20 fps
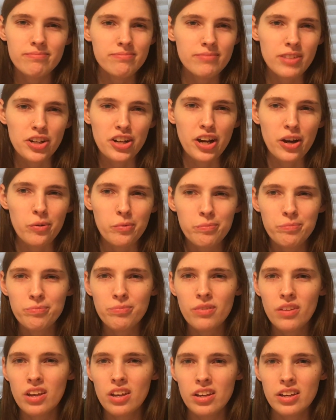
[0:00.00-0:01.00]
there you go.
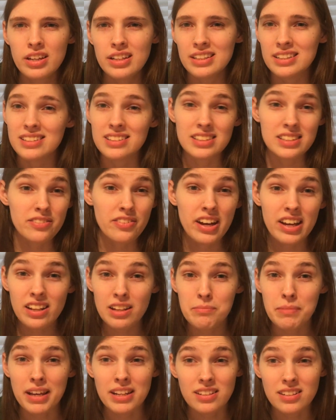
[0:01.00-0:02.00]
The
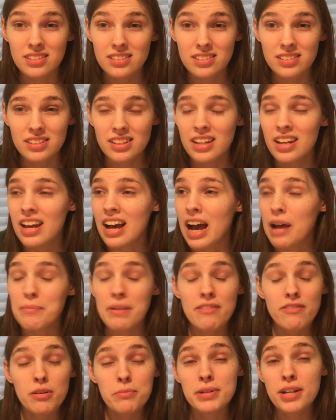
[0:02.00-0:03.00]
violin mantis. I
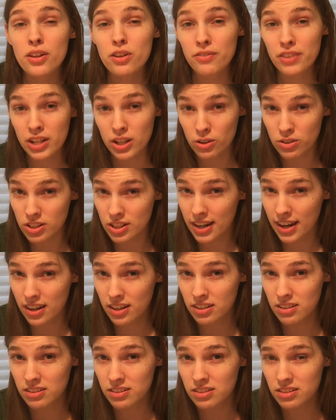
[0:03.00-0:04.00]
may film another video today,
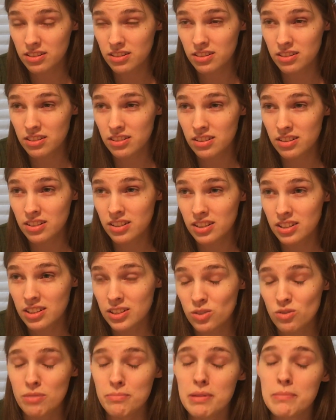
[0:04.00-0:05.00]

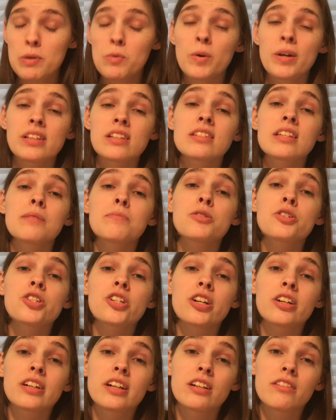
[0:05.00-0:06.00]
so I may be wearing the same
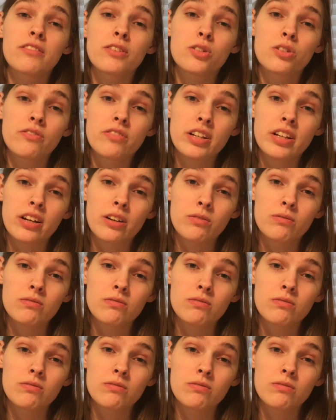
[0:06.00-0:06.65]
shirt in a future video.